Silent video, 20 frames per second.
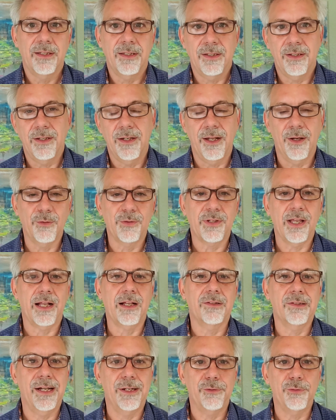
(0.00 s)
you know,
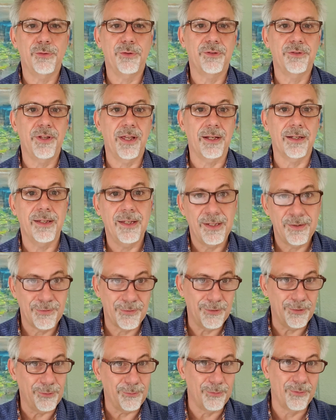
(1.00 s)
psychological techniques
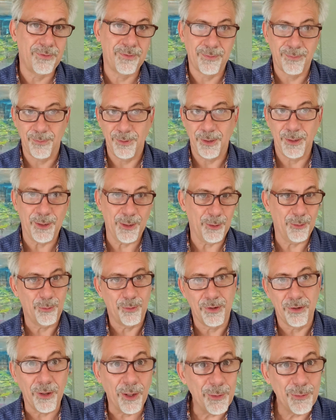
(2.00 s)
to, you know,
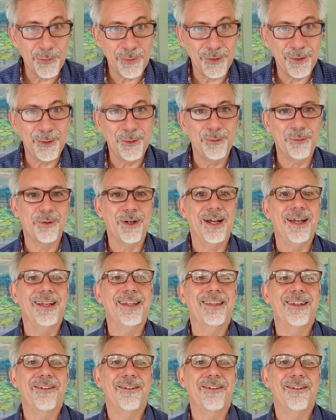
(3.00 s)
close you, right?